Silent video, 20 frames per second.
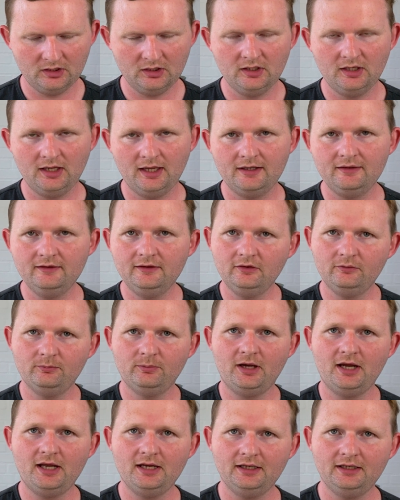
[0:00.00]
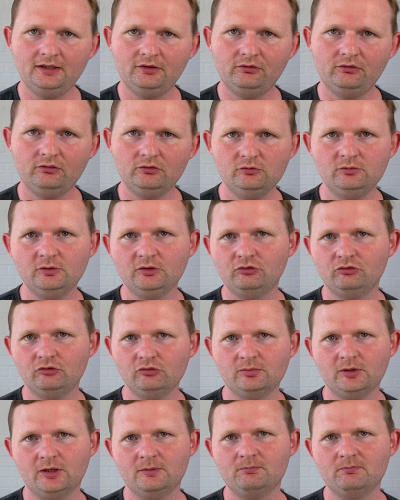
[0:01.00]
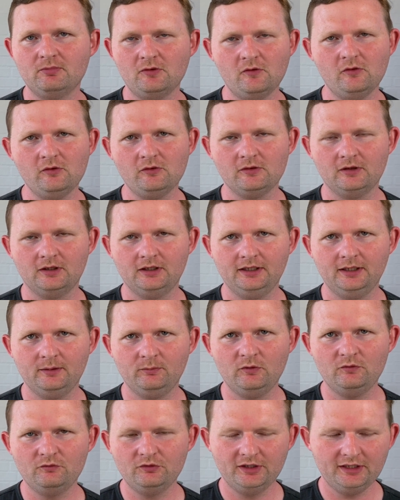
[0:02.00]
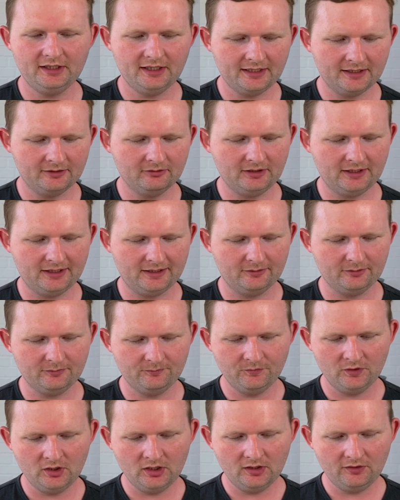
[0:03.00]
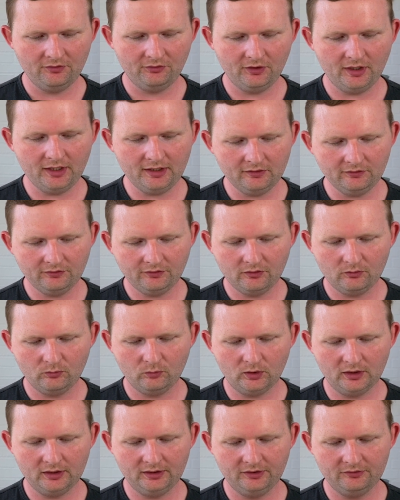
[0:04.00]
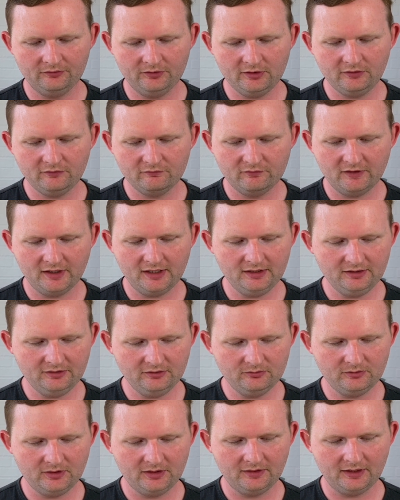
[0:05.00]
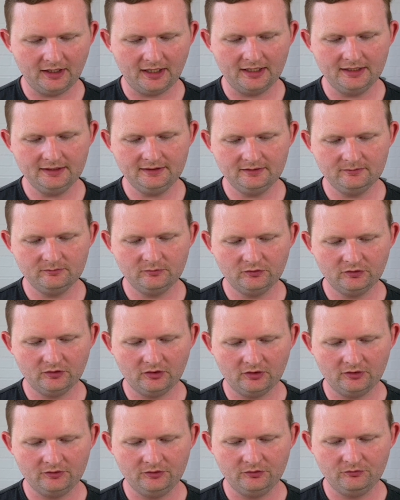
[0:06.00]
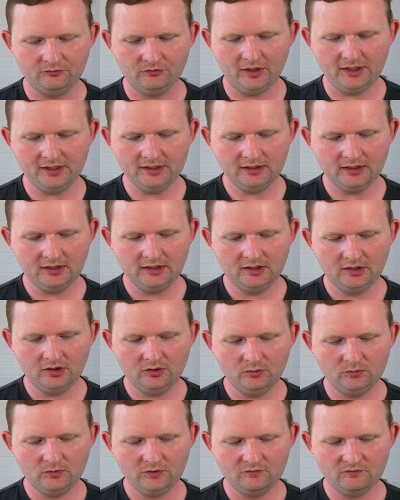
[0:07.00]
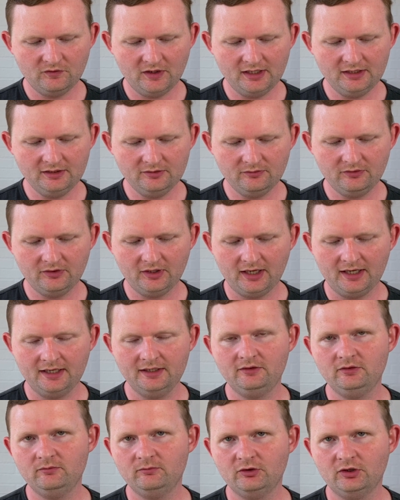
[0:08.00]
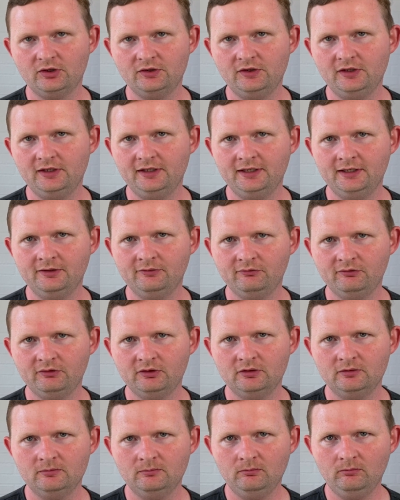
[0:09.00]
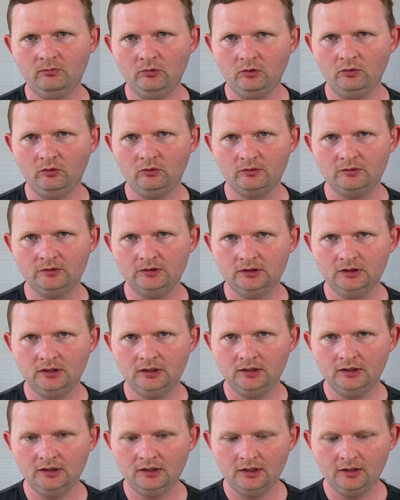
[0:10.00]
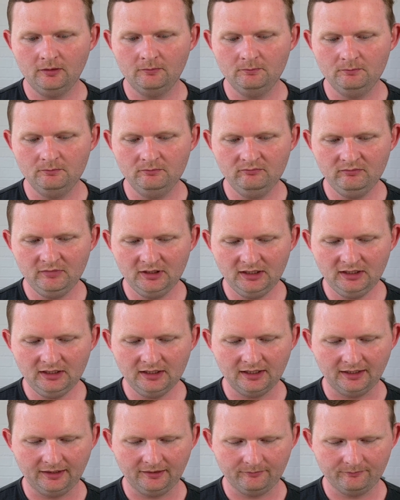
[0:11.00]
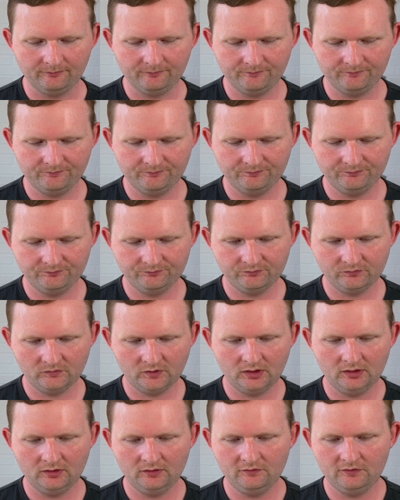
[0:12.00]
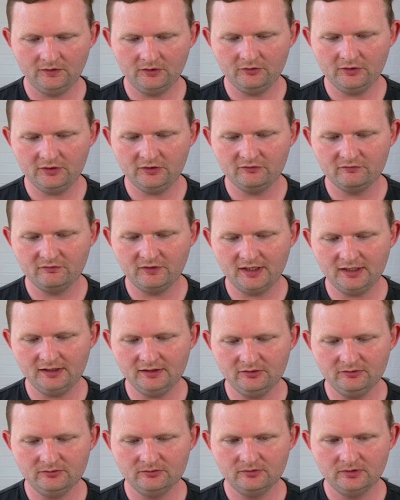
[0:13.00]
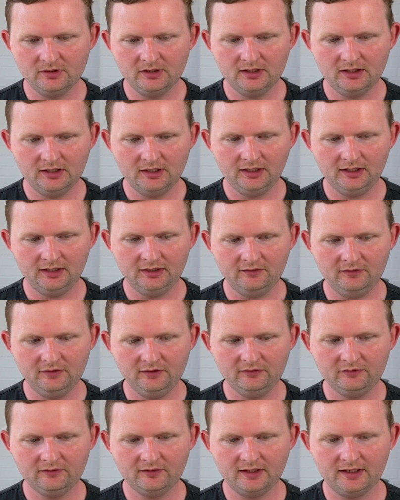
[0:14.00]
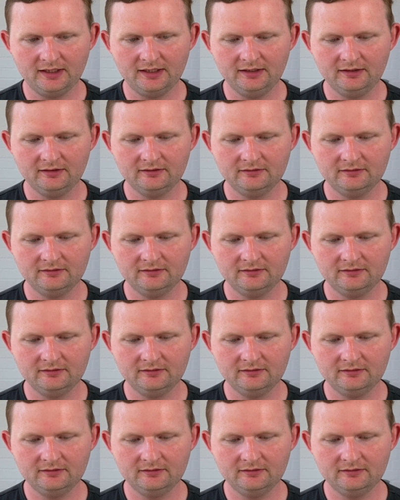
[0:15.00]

And this part is super, super important. Let me read it out loud. That is, while there is value in the items on the right, we value the items on the left more. Meaning, there is value in this side,